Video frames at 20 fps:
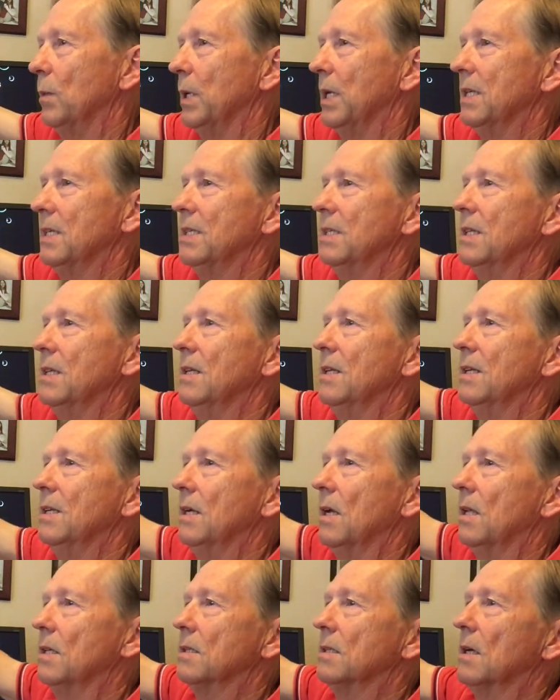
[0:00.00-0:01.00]
We can see the
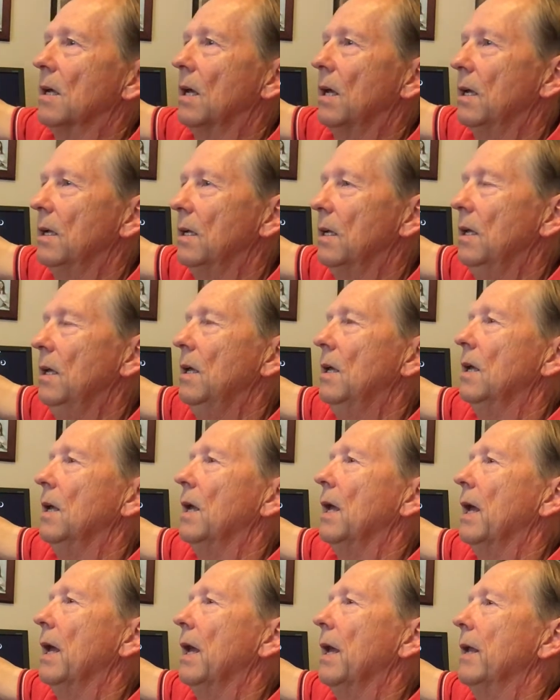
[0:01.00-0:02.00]
neon sign,
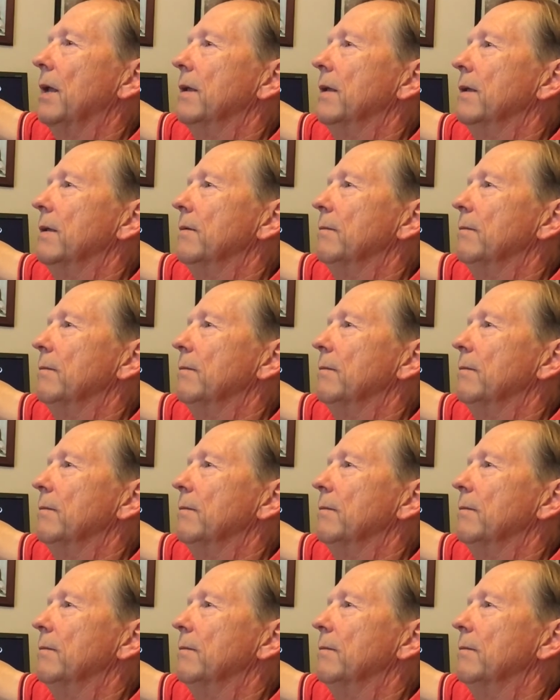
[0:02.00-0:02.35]
and